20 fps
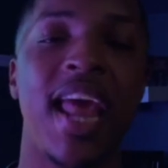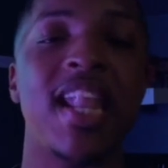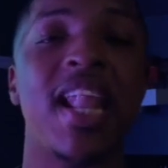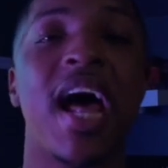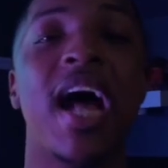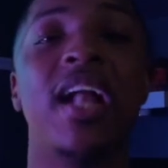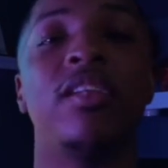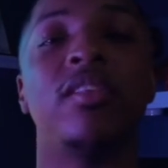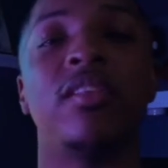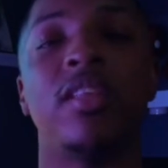
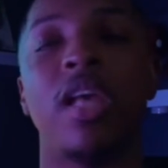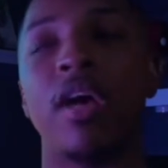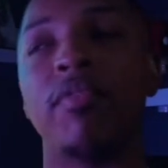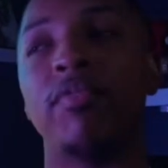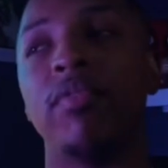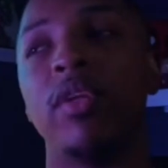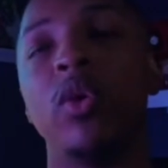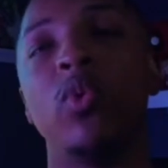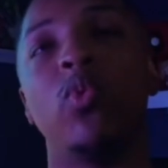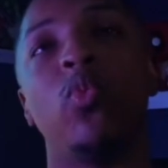and I
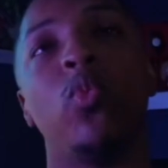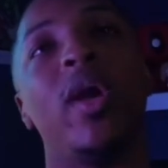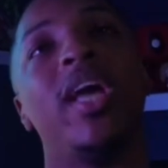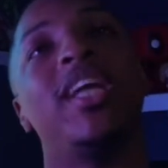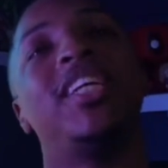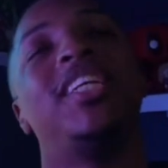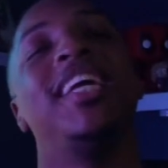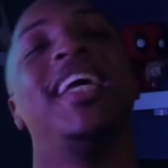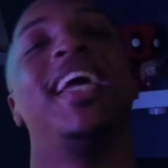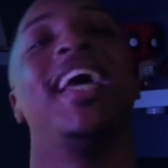definitely
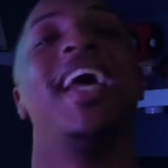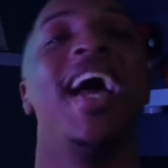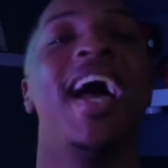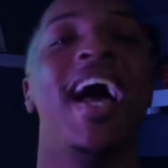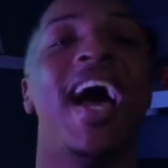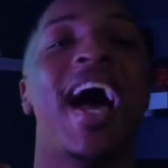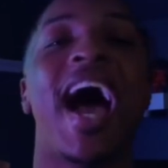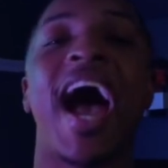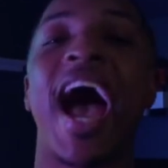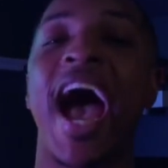wish
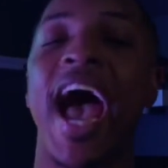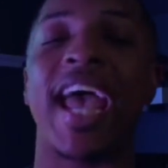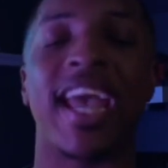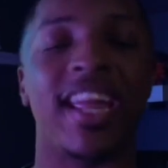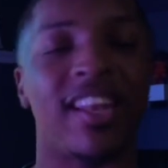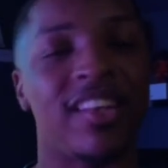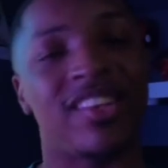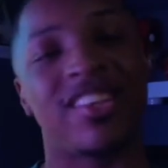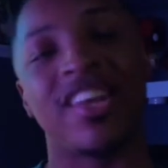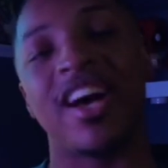
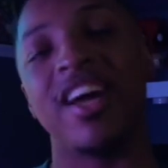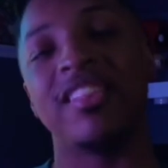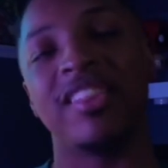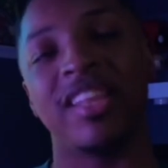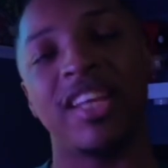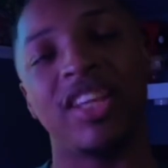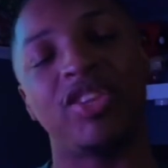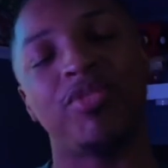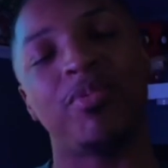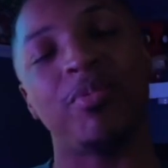I had
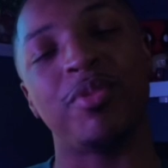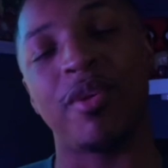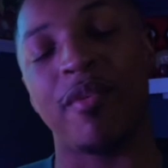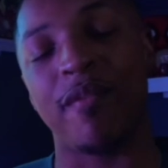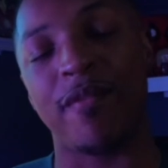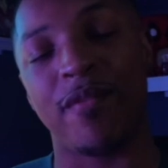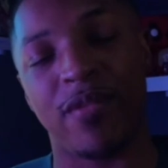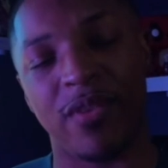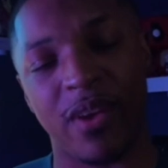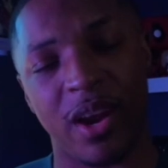done this from
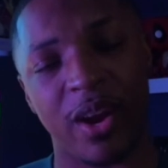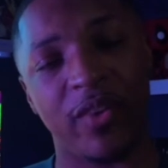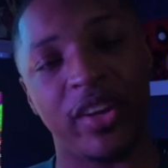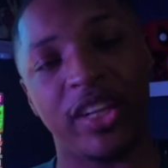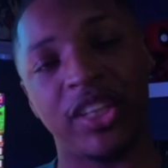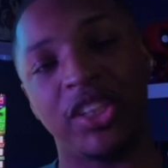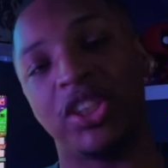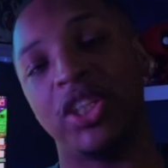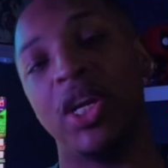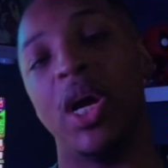the very